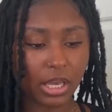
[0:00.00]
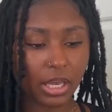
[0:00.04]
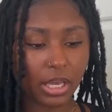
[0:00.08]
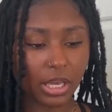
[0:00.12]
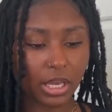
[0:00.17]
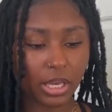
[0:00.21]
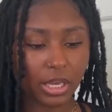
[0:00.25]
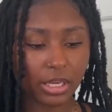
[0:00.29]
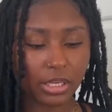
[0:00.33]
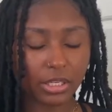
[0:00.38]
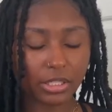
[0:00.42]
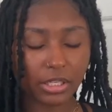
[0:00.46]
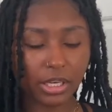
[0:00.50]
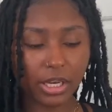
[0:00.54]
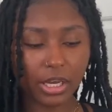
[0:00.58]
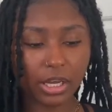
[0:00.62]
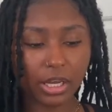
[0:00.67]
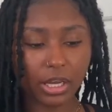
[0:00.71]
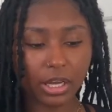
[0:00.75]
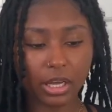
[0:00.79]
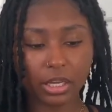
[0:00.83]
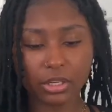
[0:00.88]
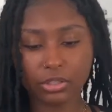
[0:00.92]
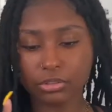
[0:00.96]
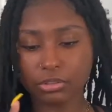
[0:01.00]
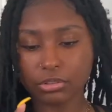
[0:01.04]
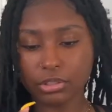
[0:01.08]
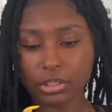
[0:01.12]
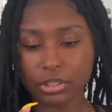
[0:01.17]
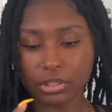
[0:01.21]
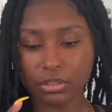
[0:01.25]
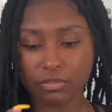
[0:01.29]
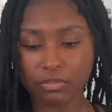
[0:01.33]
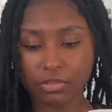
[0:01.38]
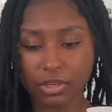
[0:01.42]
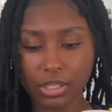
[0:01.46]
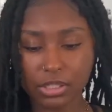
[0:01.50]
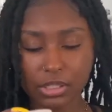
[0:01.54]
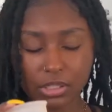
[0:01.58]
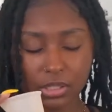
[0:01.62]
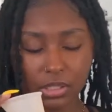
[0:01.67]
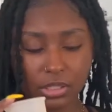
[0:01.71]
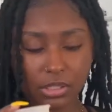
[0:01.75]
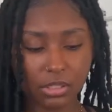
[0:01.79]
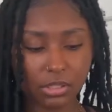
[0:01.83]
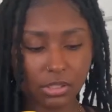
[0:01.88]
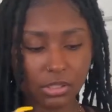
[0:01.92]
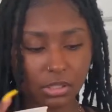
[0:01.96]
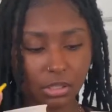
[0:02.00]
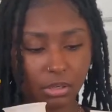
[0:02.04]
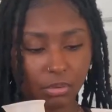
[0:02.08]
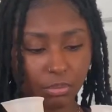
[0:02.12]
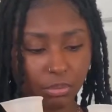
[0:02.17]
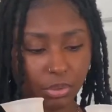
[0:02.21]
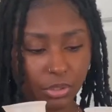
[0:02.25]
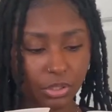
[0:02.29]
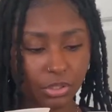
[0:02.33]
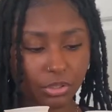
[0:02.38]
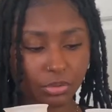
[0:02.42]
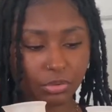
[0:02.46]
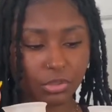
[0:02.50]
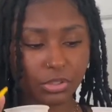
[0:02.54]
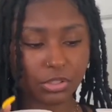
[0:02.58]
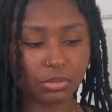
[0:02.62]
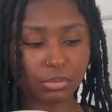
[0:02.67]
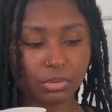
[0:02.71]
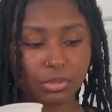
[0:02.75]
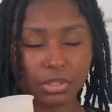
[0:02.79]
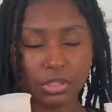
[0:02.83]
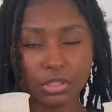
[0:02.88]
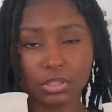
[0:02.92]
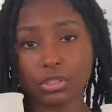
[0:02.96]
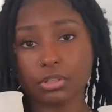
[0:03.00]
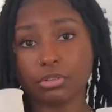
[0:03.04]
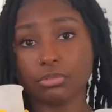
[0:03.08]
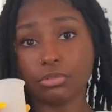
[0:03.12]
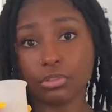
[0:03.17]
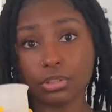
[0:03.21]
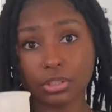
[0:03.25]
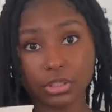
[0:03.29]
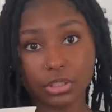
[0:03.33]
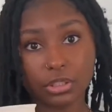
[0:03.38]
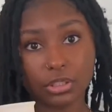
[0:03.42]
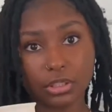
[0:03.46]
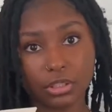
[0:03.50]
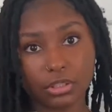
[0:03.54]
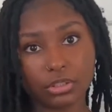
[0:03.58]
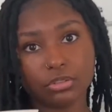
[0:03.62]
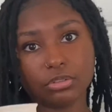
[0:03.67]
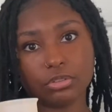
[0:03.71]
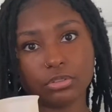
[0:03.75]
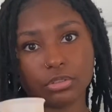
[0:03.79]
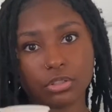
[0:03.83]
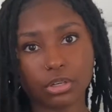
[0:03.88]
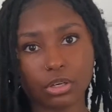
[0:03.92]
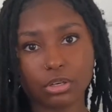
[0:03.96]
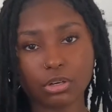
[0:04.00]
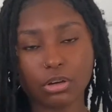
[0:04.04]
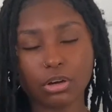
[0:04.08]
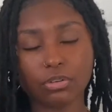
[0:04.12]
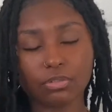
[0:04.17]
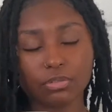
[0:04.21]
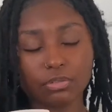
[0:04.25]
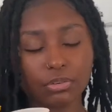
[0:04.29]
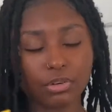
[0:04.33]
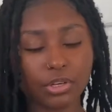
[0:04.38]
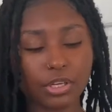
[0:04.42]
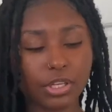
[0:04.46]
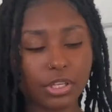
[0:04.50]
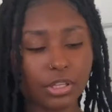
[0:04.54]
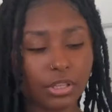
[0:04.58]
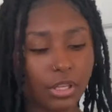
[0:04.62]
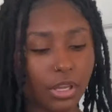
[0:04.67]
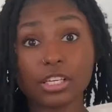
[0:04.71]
And yeah, I do need to invest in some bigger ones, but these are really good to start off with.